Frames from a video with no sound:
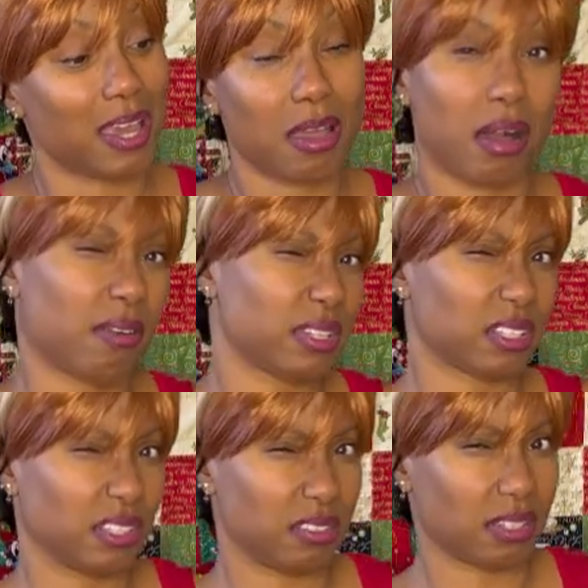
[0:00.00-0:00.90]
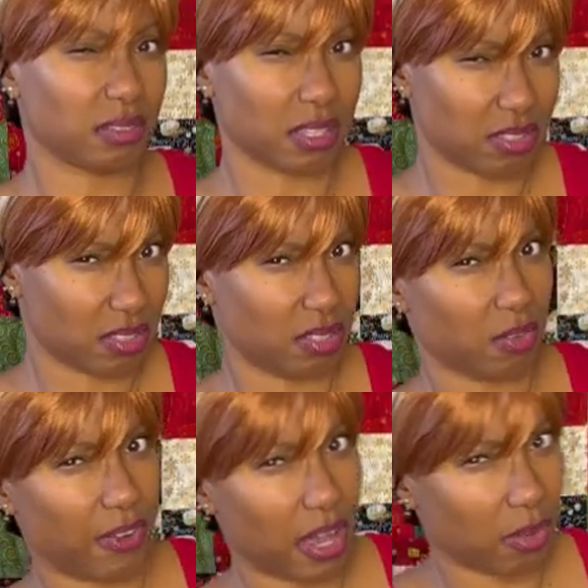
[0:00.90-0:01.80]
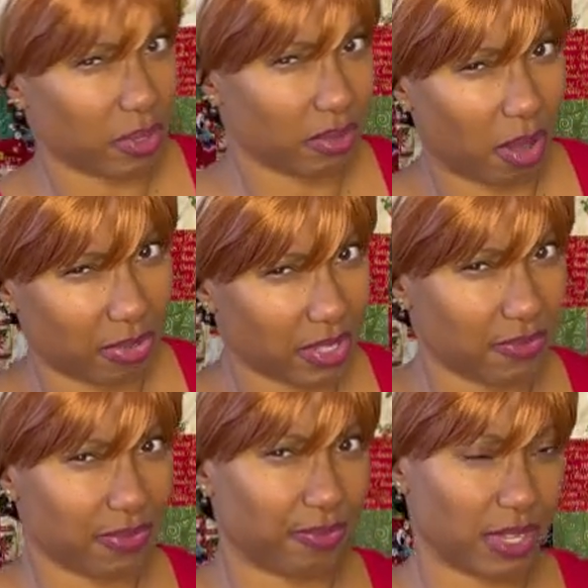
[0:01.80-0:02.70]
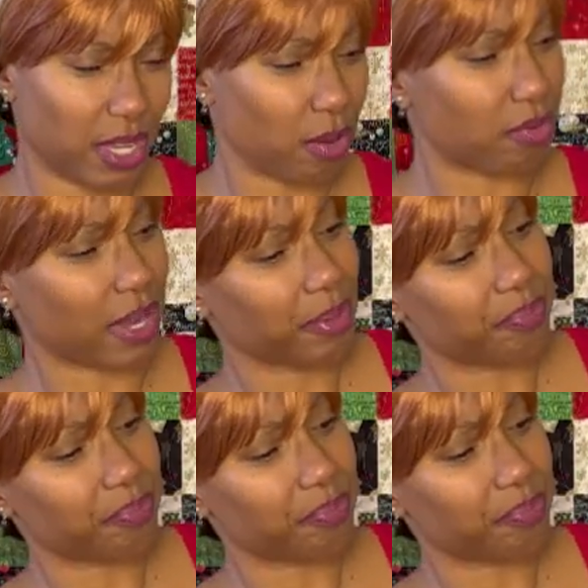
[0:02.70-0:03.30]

Obviously you did, because you're still following this video, right?